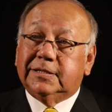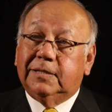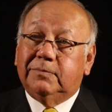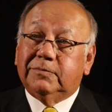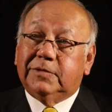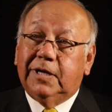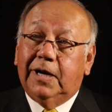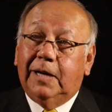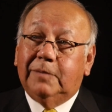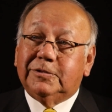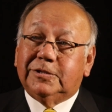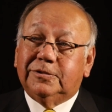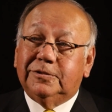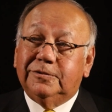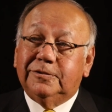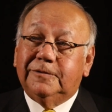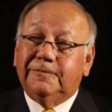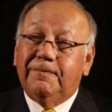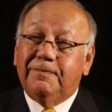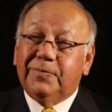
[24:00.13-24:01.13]
sometimes
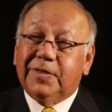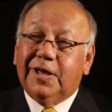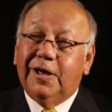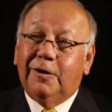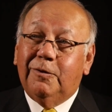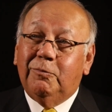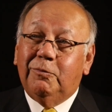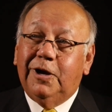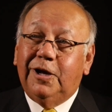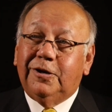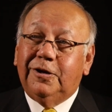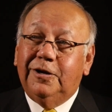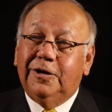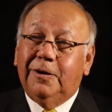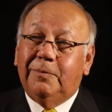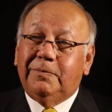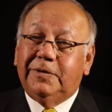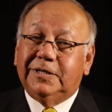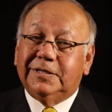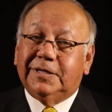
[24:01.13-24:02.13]
to kind of wake you
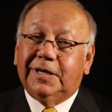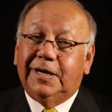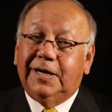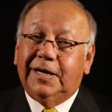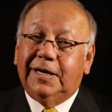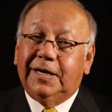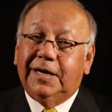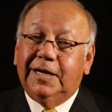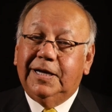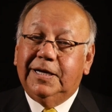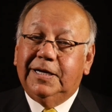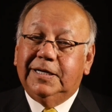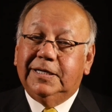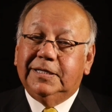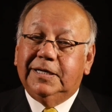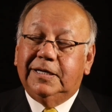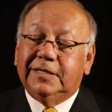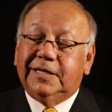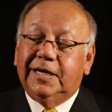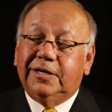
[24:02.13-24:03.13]
up and
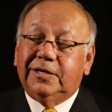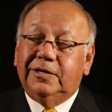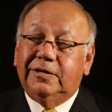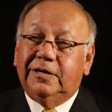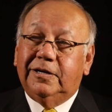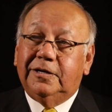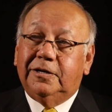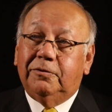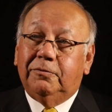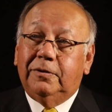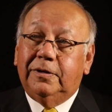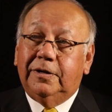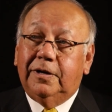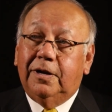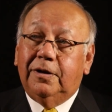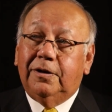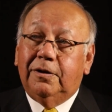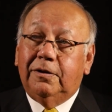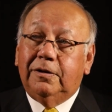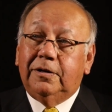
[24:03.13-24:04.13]
take you in
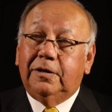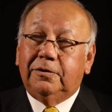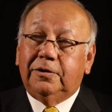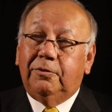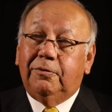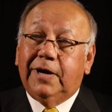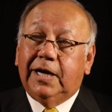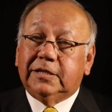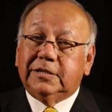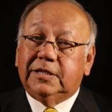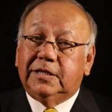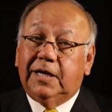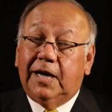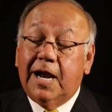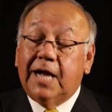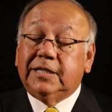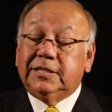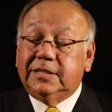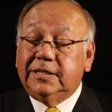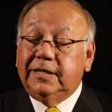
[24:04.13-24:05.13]
another direction. And
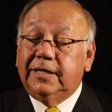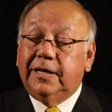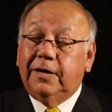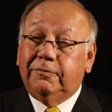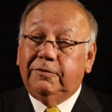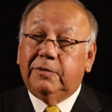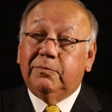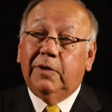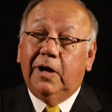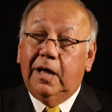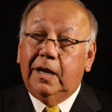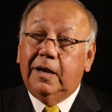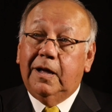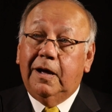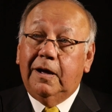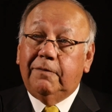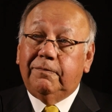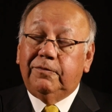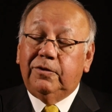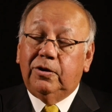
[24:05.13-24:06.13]
I see that with my
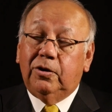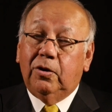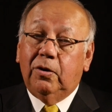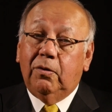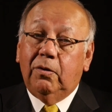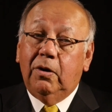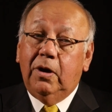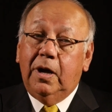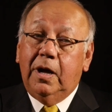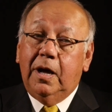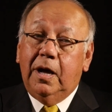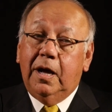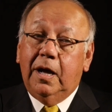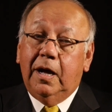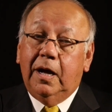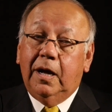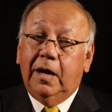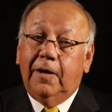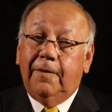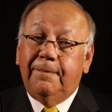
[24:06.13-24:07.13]
life, you
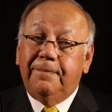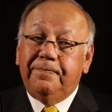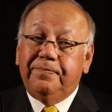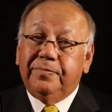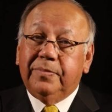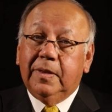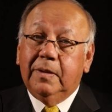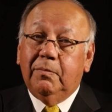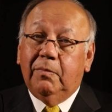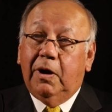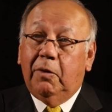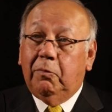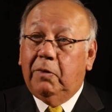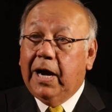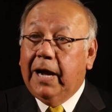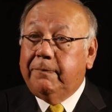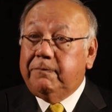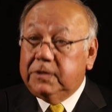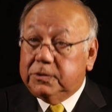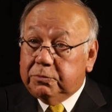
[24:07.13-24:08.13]
know. My
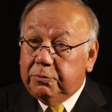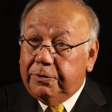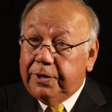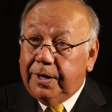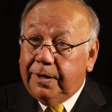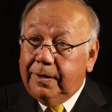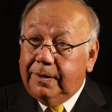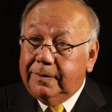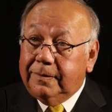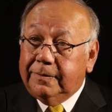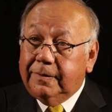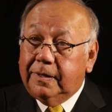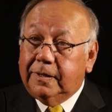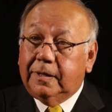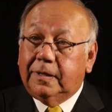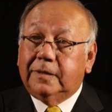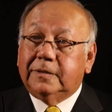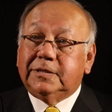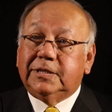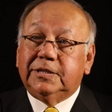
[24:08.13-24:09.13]
wife is well.
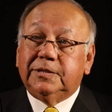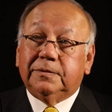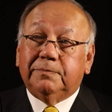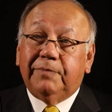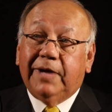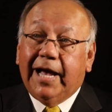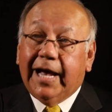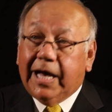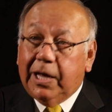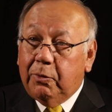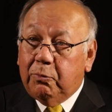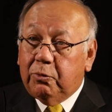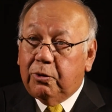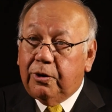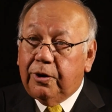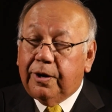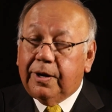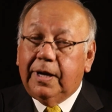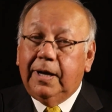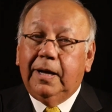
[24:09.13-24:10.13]
She's back at
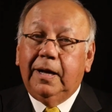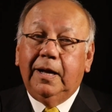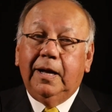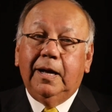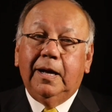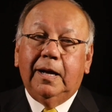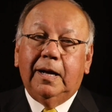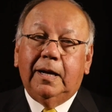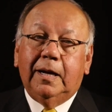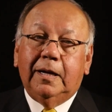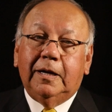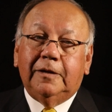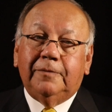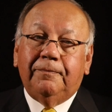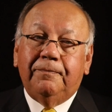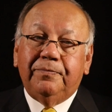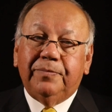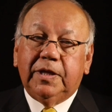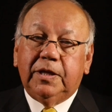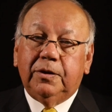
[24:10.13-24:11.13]
work.
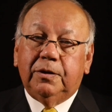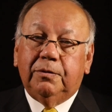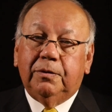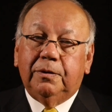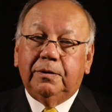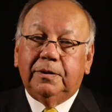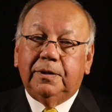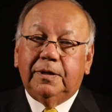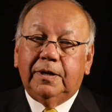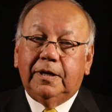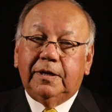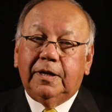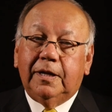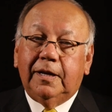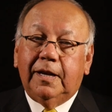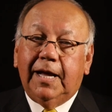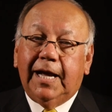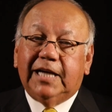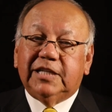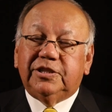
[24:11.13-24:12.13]
The
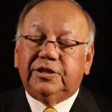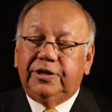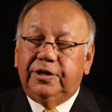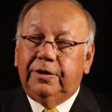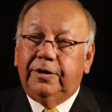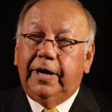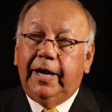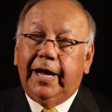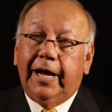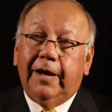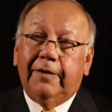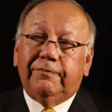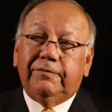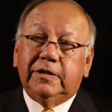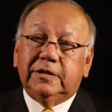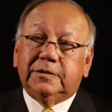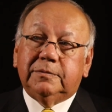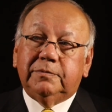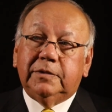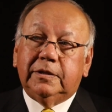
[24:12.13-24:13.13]
last year and a half
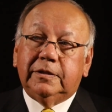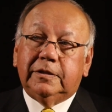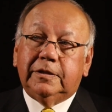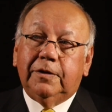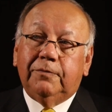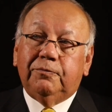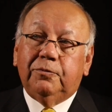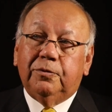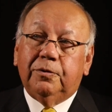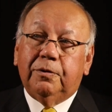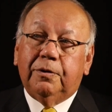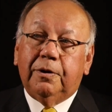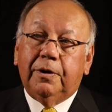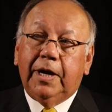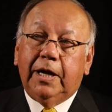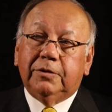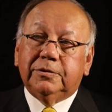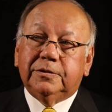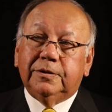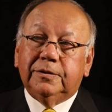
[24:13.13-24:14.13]
has been tough on our
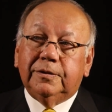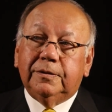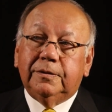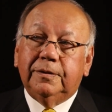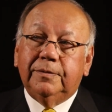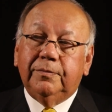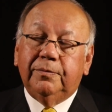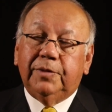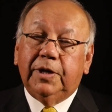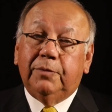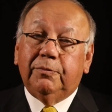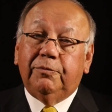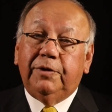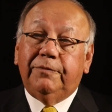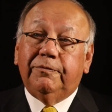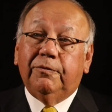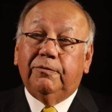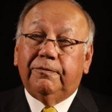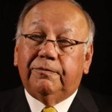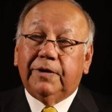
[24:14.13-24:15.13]
household, but
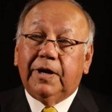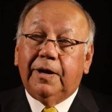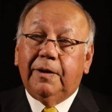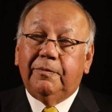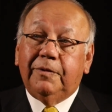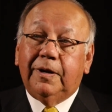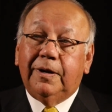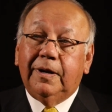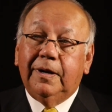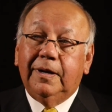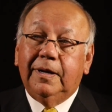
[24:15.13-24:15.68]
we've overcome it.